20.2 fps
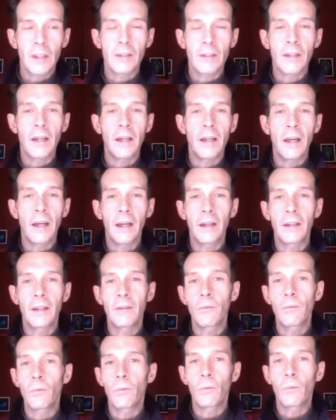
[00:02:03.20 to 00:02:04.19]
say
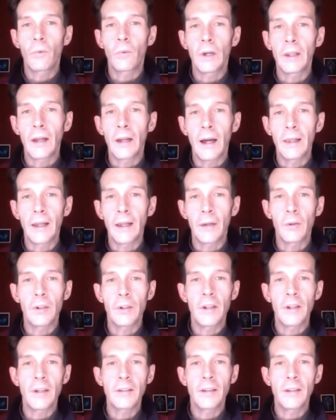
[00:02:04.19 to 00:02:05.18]
what light language
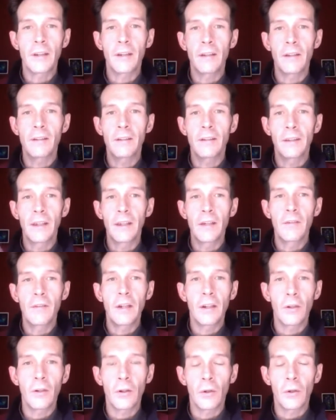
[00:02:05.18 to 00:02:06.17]
is, it is
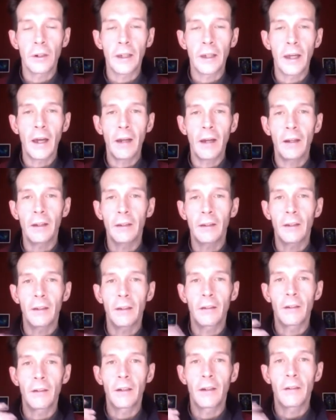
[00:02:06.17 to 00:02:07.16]
living and organic
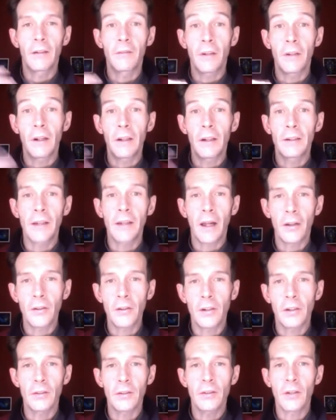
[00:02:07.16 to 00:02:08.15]
and very
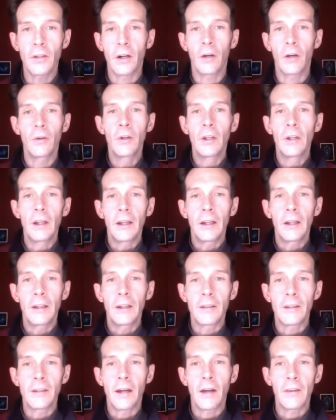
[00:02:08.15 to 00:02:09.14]
intelligent. So
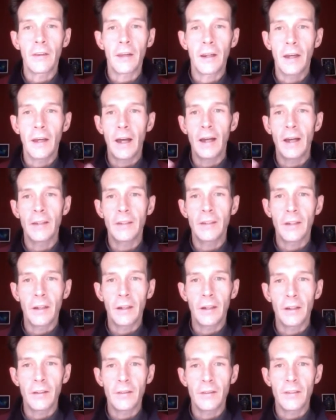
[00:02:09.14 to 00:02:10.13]
it's not that it has
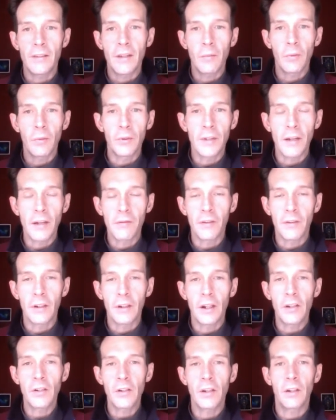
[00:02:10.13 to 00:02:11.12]
a symbol
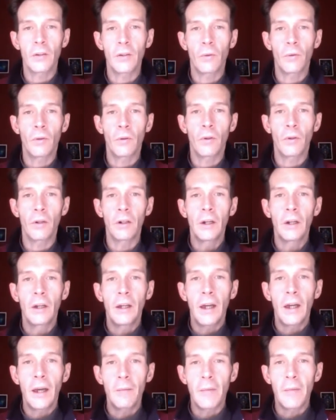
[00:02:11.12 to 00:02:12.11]
definition or
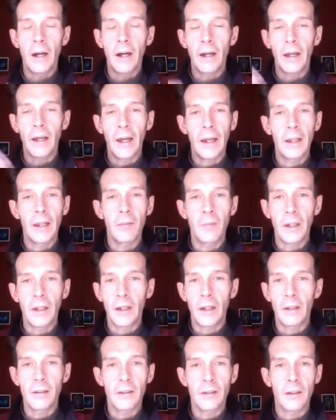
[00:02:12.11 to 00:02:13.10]
by any
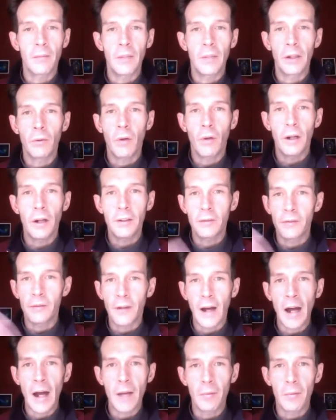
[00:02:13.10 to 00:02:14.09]
means can be
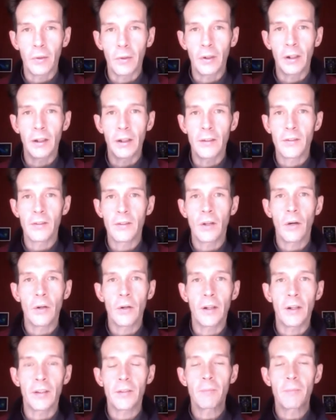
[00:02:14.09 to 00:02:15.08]
quantifiable. It is so
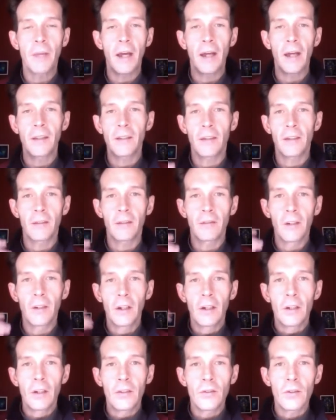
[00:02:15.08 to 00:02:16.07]
expansive,
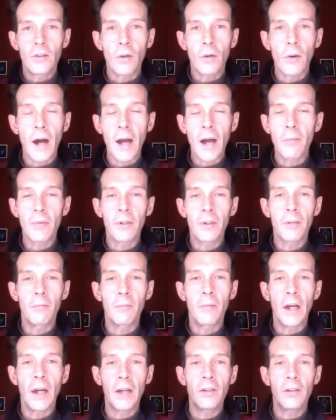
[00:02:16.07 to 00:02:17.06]
so
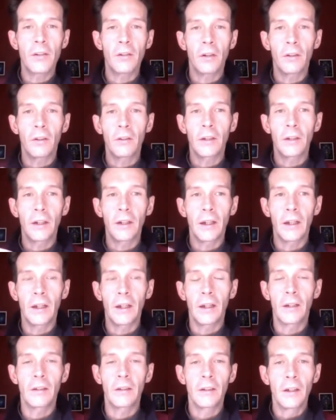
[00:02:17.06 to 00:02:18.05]
hyperdimensional,
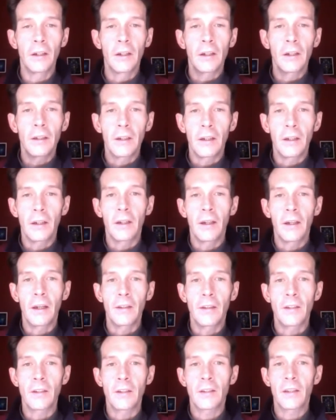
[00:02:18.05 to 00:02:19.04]
and
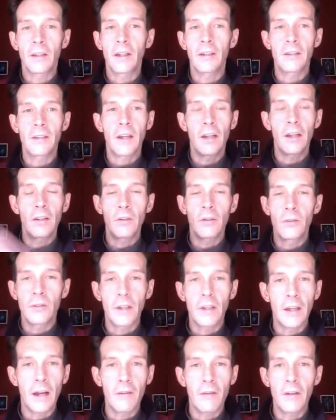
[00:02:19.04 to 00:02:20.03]
it just
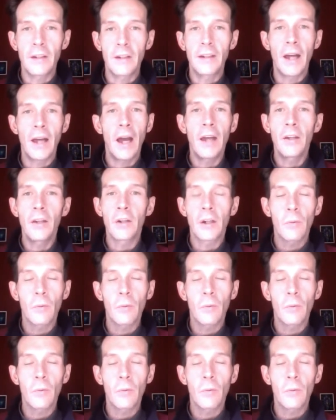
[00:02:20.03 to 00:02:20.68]
continues. Every day you can